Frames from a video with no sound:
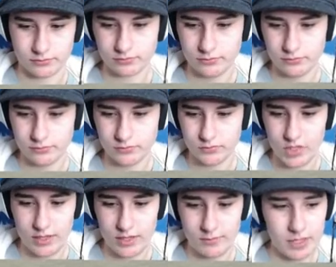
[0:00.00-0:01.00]
Yeah, mum
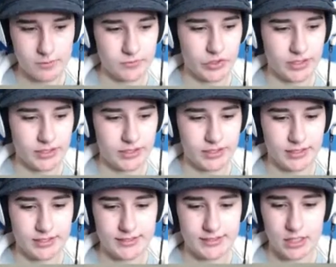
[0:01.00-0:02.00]
really needs
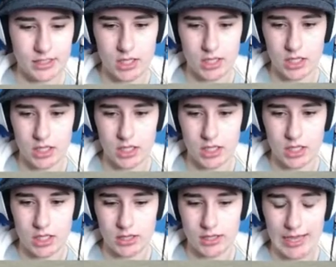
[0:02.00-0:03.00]
the
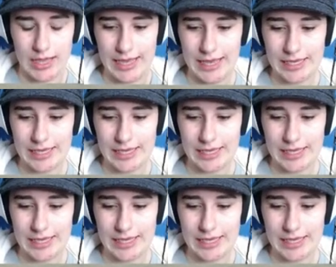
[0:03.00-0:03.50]
hygiene.